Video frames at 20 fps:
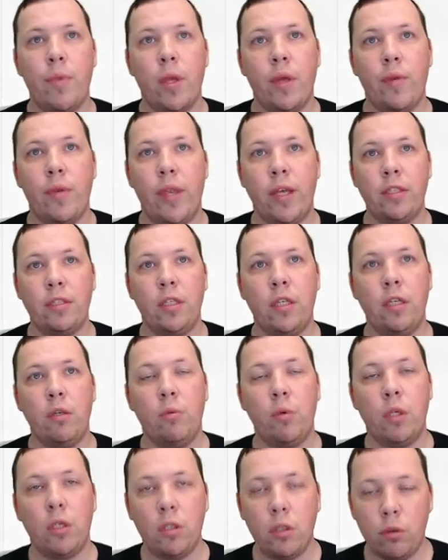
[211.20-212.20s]
Next thing you
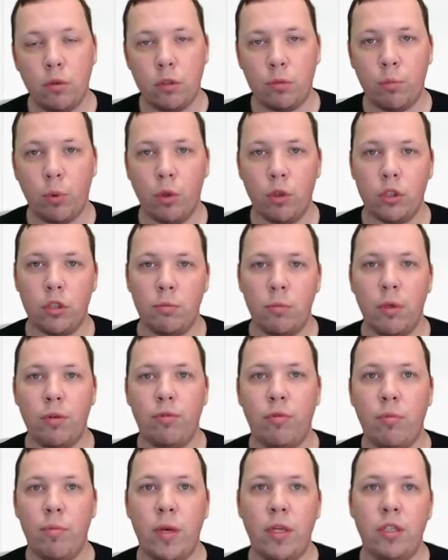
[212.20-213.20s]
want to do is pull some
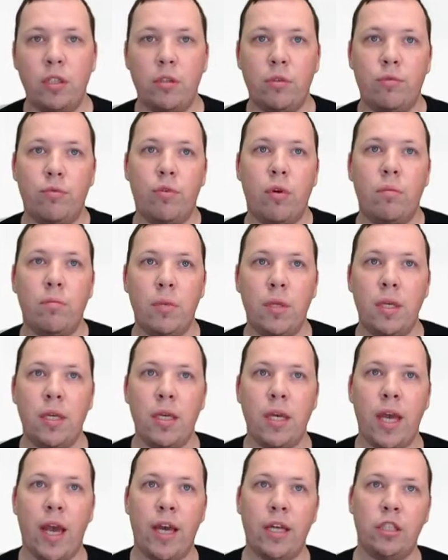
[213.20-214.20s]
information from
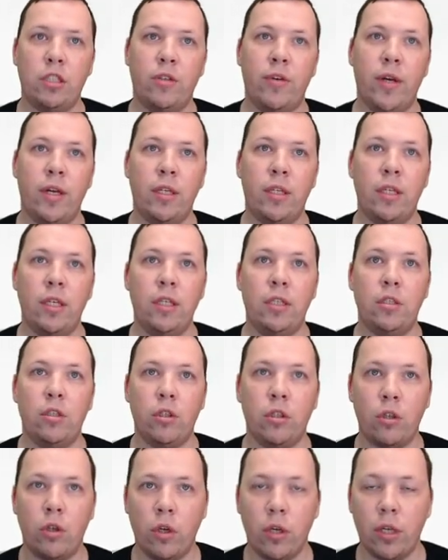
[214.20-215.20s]
the Azure AD. So
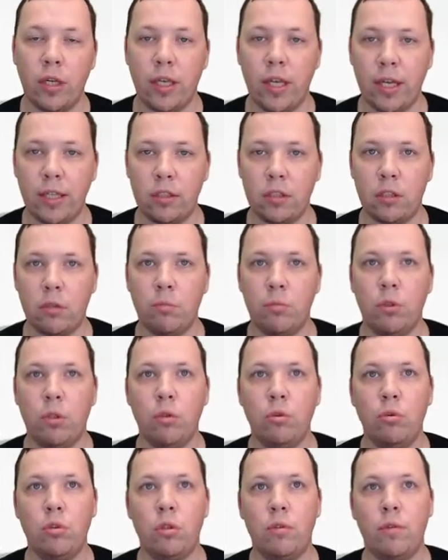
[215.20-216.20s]
you're going to get some
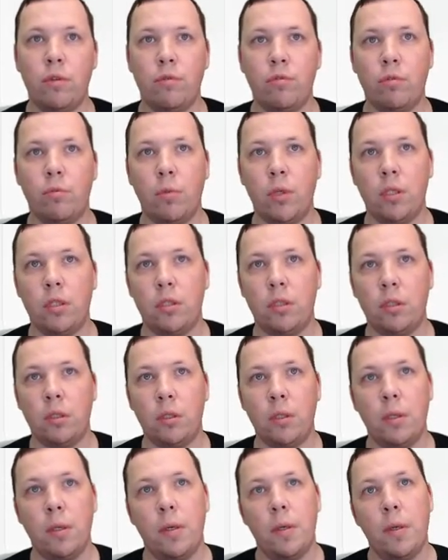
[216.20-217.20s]
user
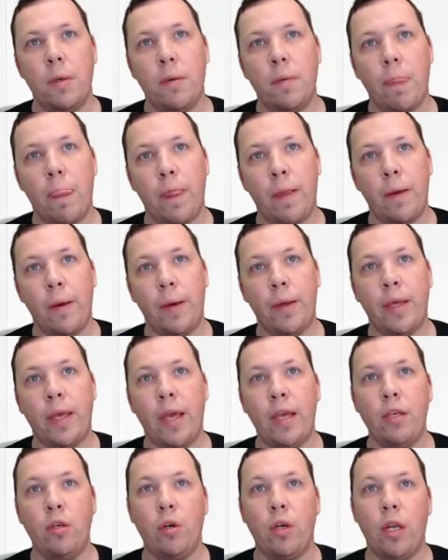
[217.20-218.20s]
information.
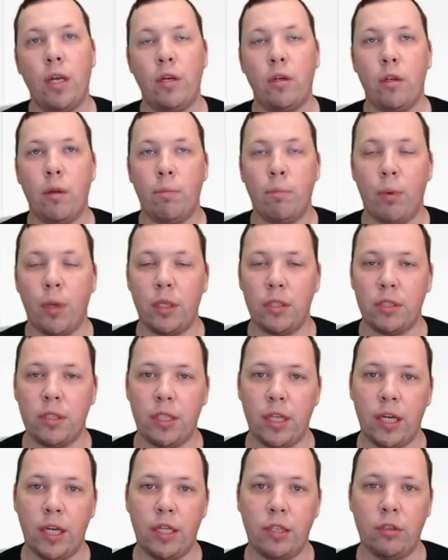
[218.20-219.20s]
Again, you click on the plus
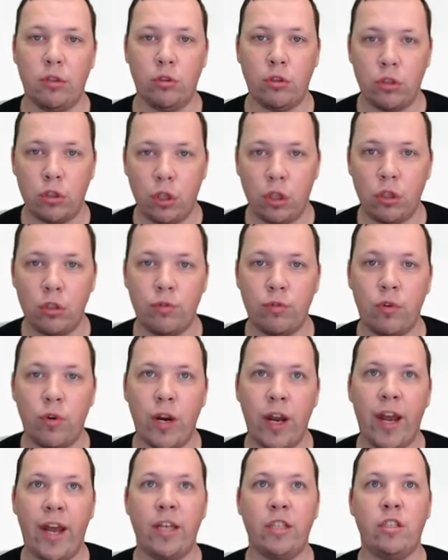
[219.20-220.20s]
sign, you search
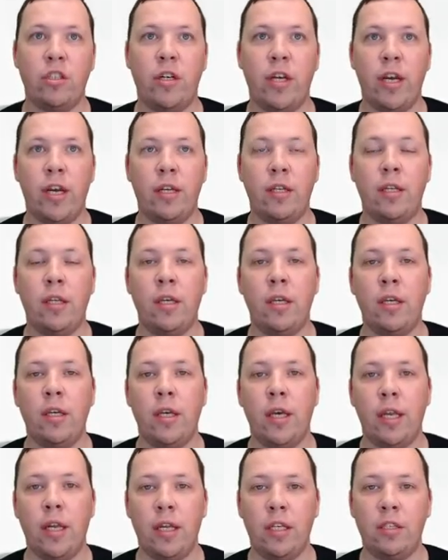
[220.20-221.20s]
for Azure AD,
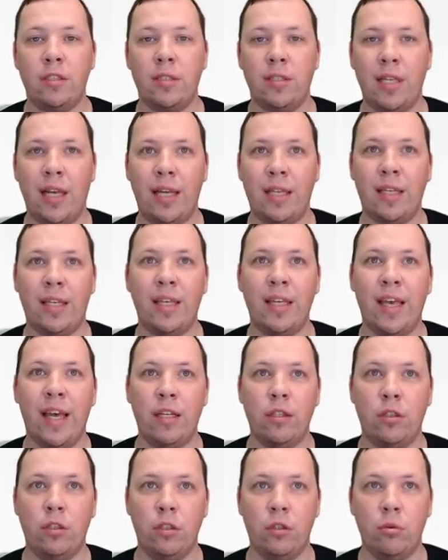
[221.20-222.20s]
and then you select
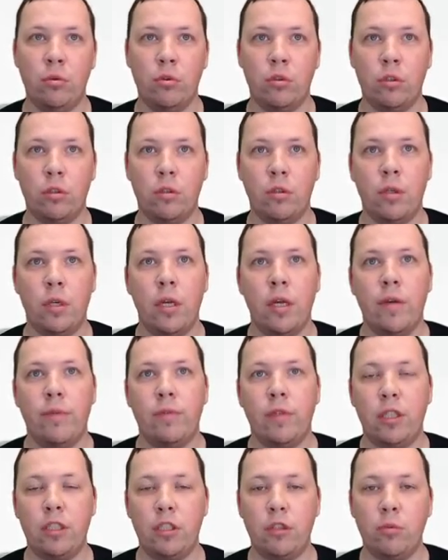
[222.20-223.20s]
Get User.
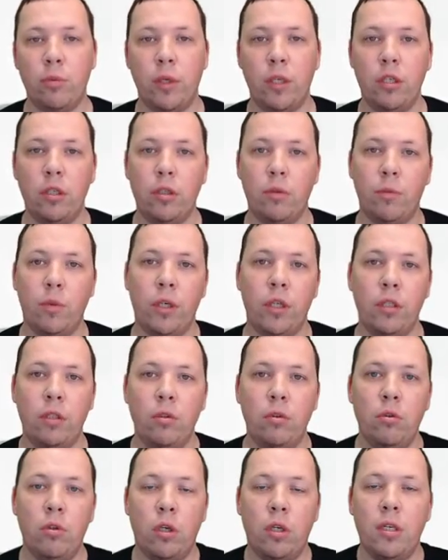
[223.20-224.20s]
This is where
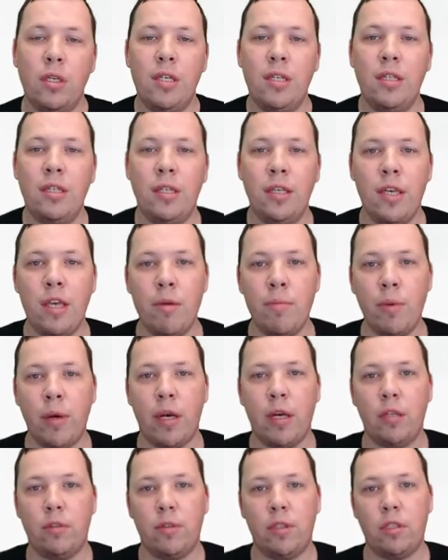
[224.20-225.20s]
you're going to need the email
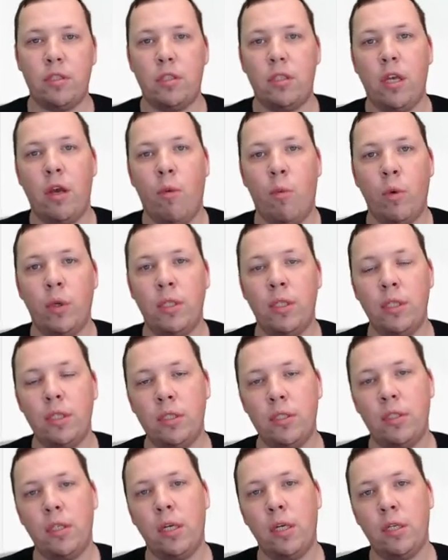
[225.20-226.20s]
address. And what
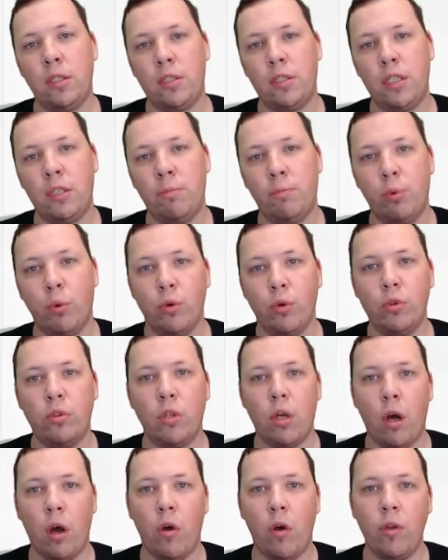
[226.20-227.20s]
this does, it
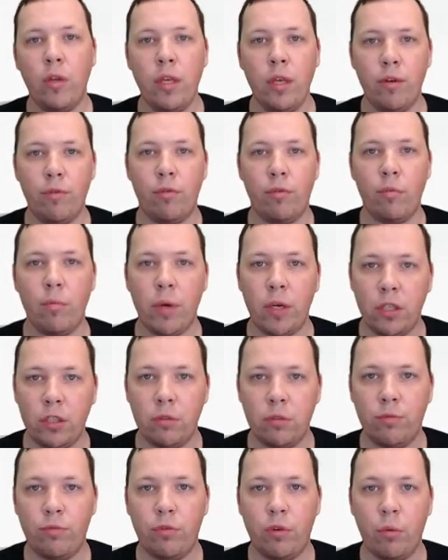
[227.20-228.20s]
pulls all the
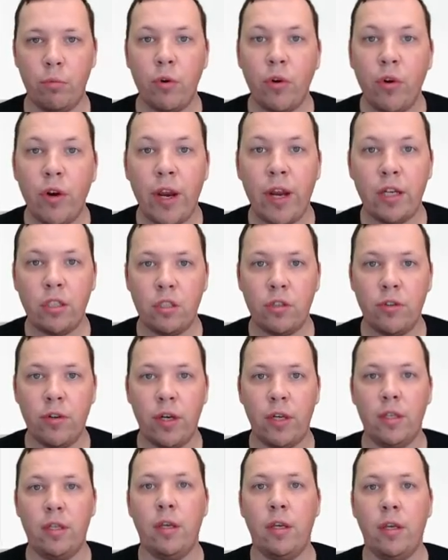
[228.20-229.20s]
information from your Azure
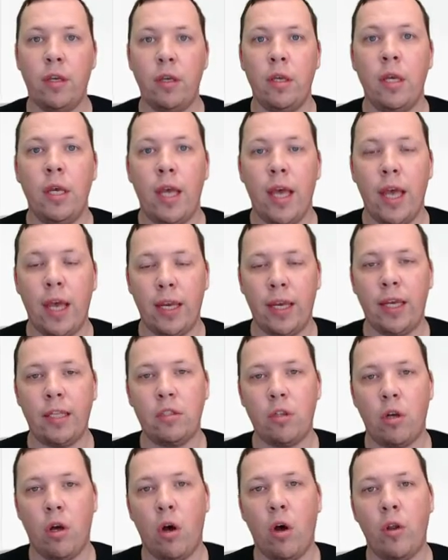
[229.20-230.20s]
AD and
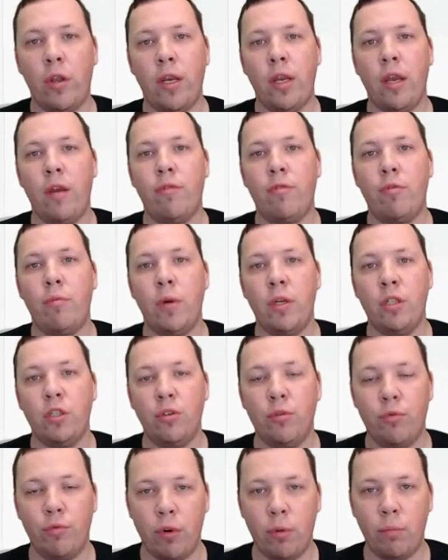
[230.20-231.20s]
gets all that
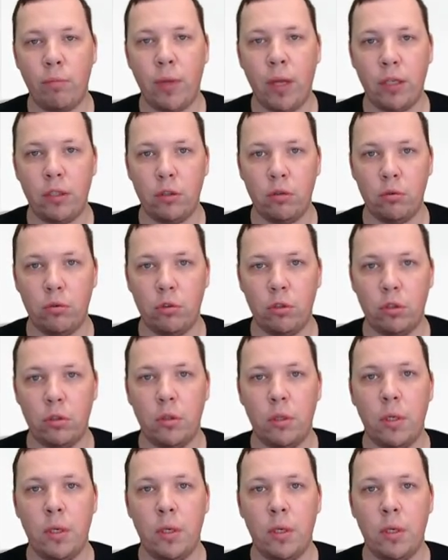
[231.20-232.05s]
information from that user.